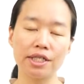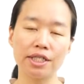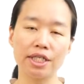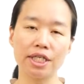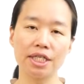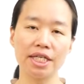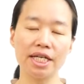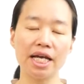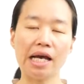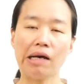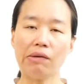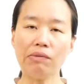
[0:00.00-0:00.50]

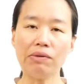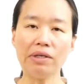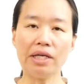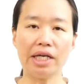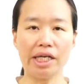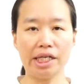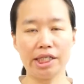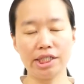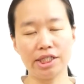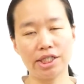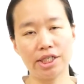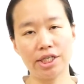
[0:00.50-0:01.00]
Today I would
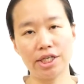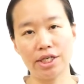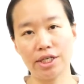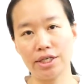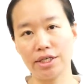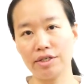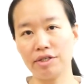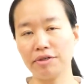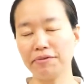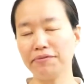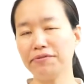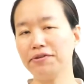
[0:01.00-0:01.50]
like
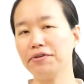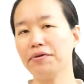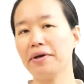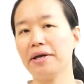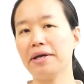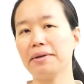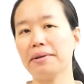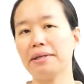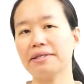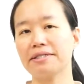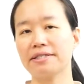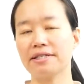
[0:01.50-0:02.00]
to give you
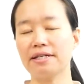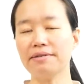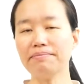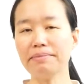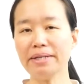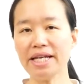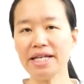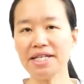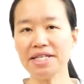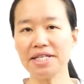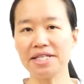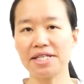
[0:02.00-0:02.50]

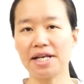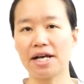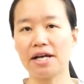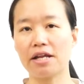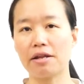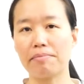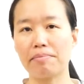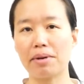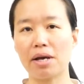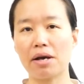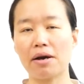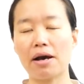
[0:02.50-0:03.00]
some
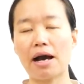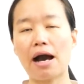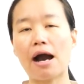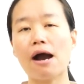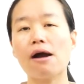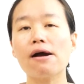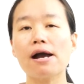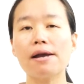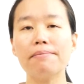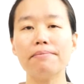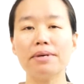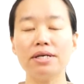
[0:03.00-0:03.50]
insight about
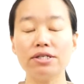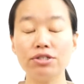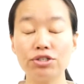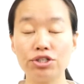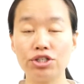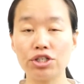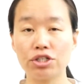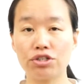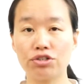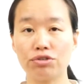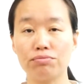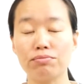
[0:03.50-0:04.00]
how I make
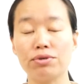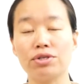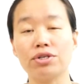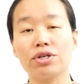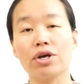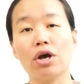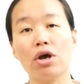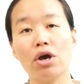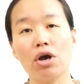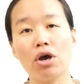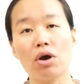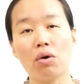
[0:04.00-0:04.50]

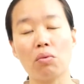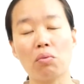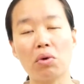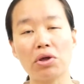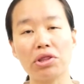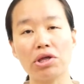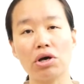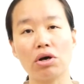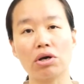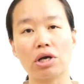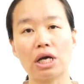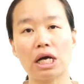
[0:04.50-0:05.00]
judgment
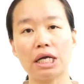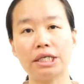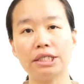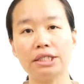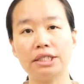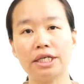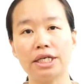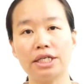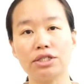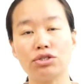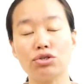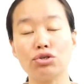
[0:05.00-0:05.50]
whether a
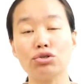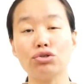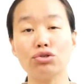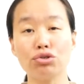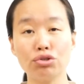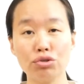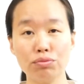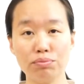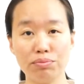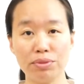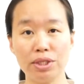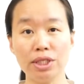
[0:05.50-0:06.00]
candidate
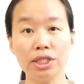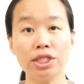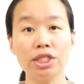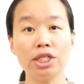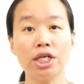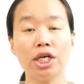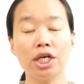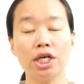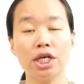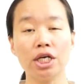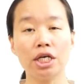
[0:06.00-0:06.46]
should meet